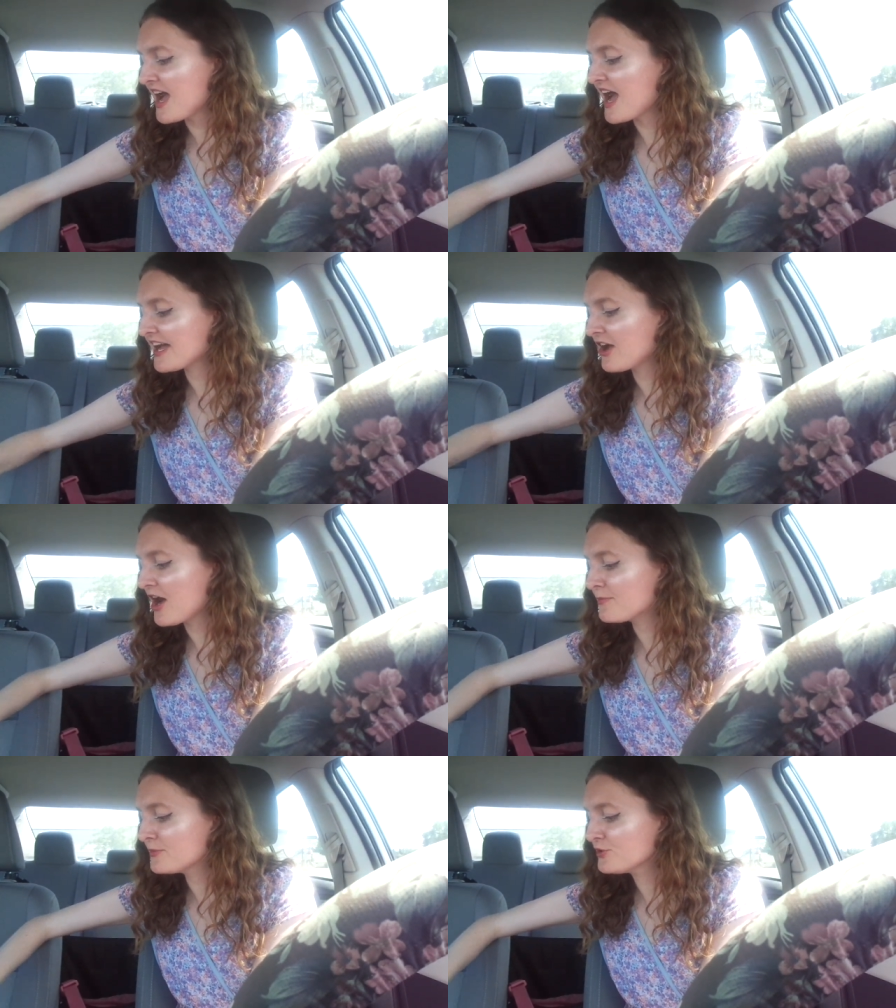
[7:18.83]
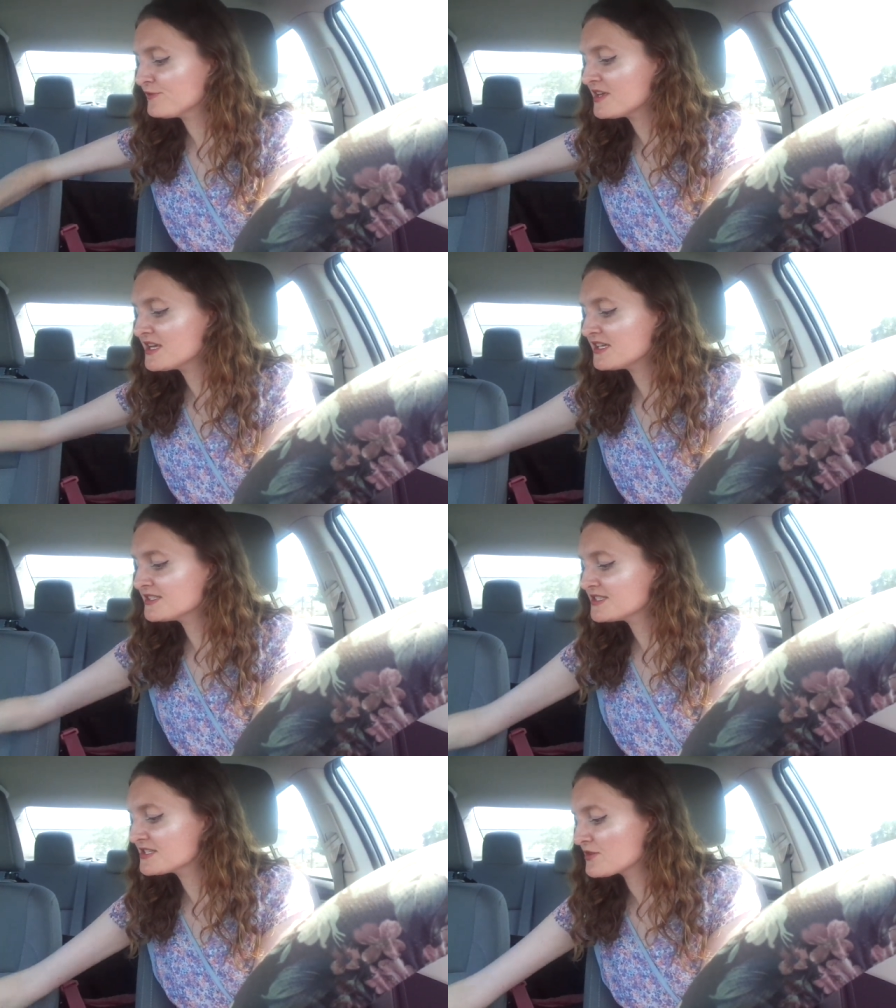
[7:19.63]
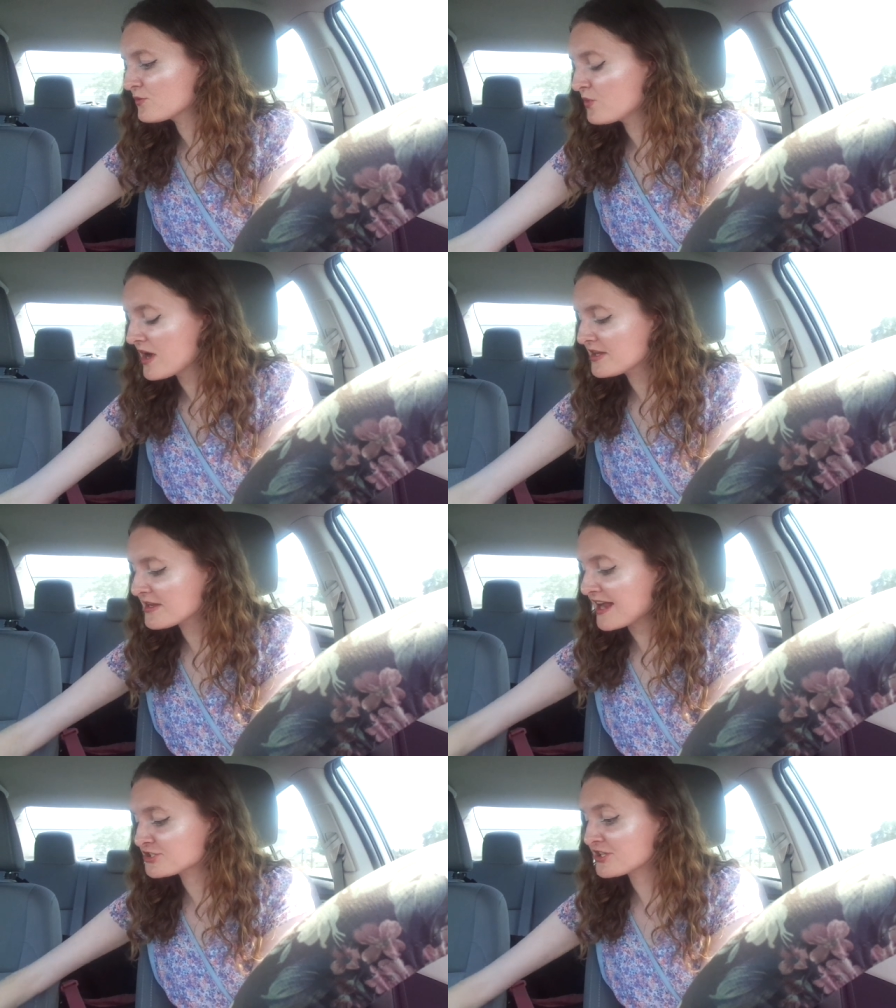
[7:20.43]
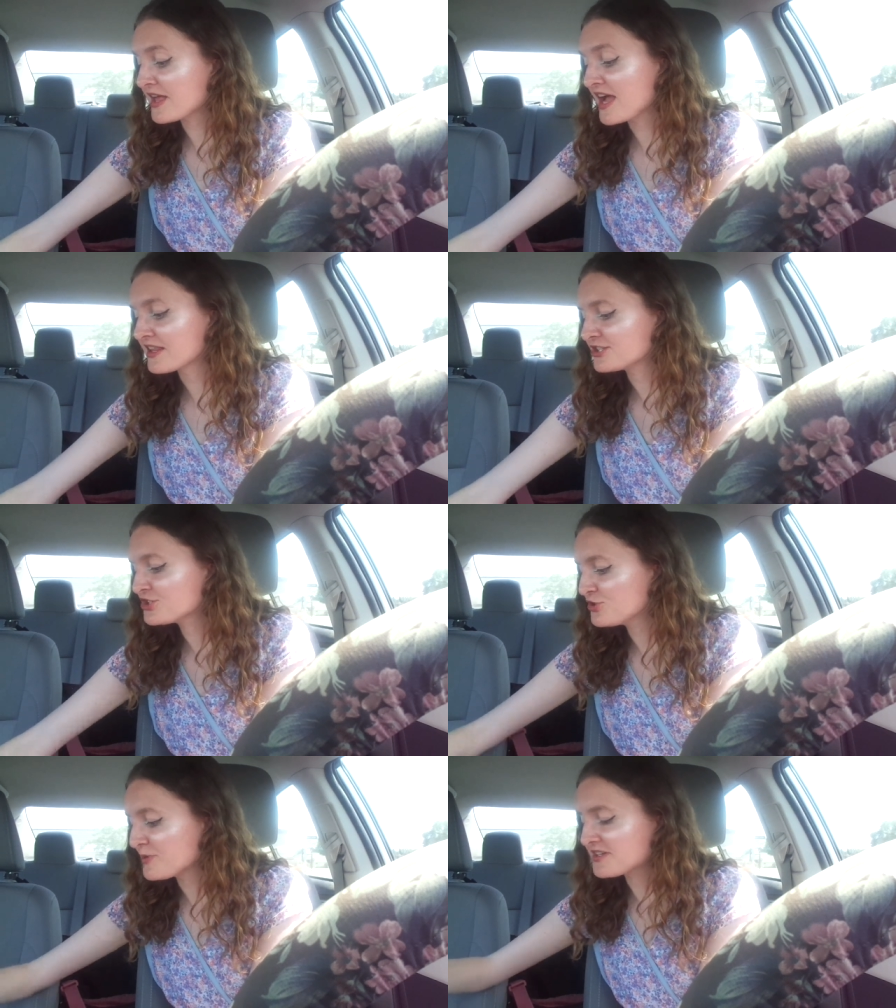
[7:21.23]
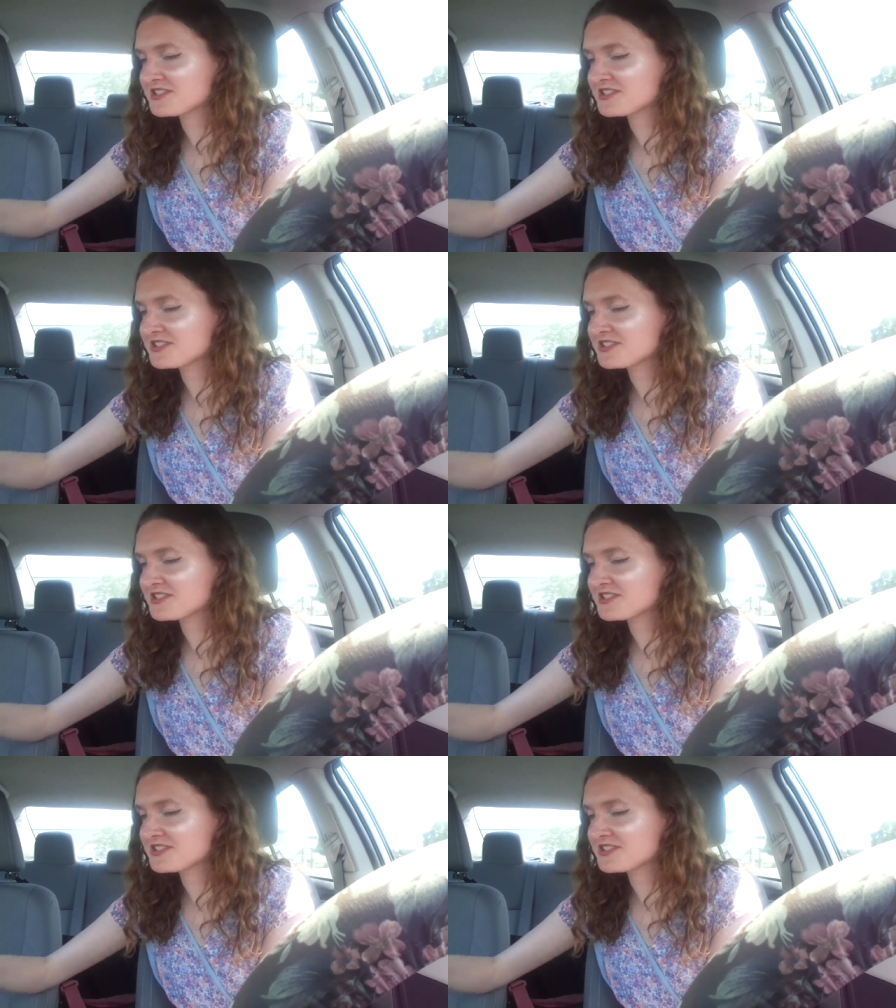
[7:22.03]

I got movies, one, actually I read two books.